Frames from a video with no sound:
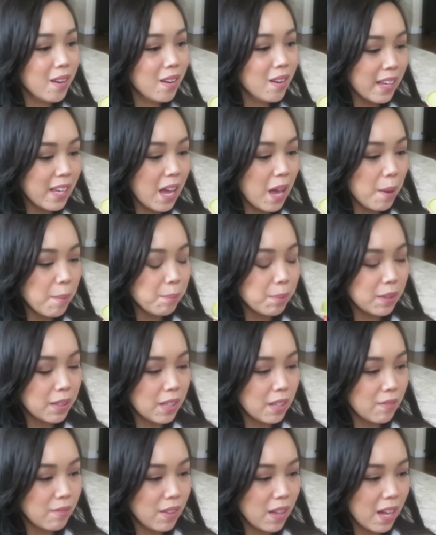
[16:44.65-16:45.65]
I can't
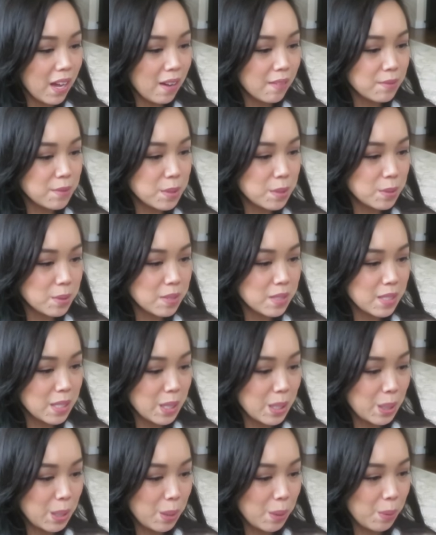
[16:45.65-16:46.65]
believe they have
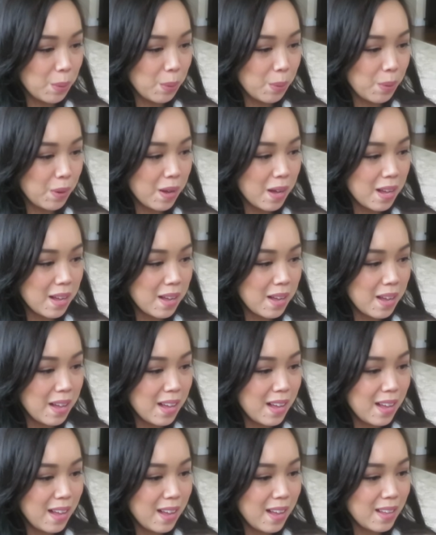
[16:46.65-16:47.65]
tocino
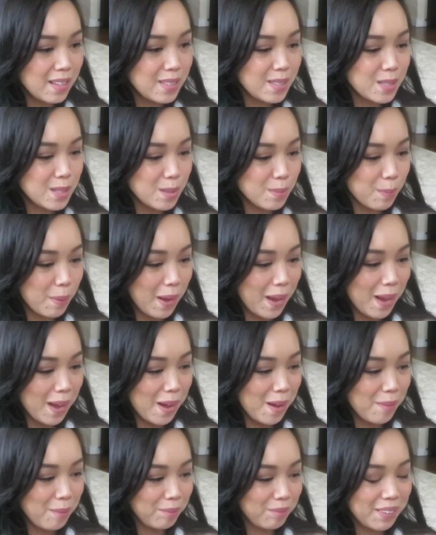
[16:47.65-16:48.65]

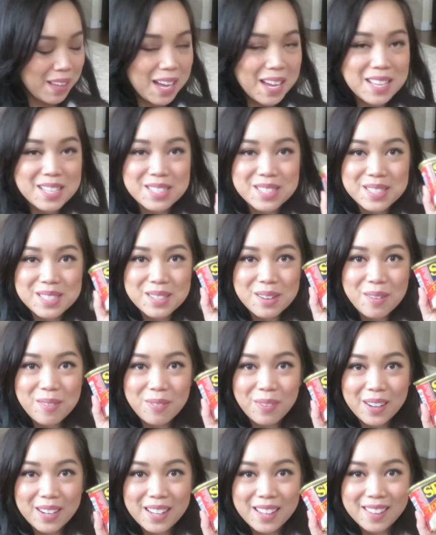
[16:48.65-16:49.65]
spam. That is so
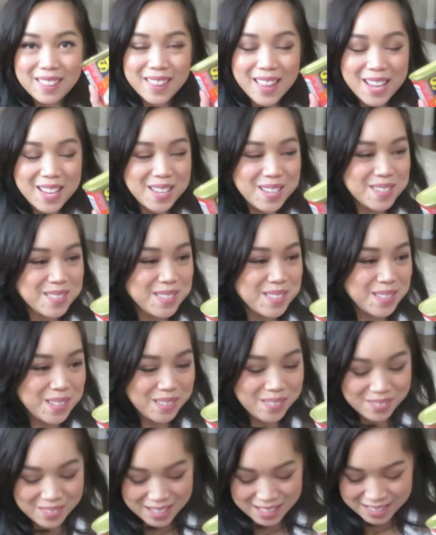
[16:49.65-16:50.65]
funny. Thank you
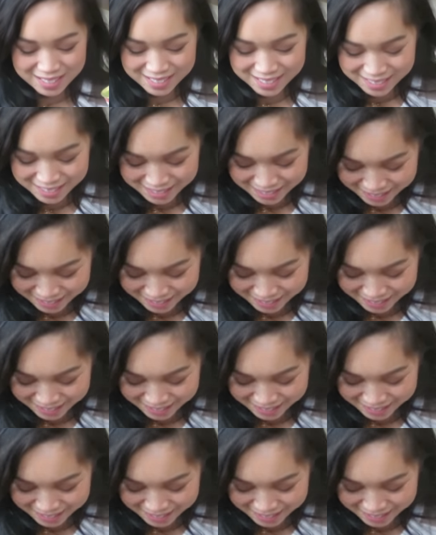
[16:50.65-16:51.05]
so much.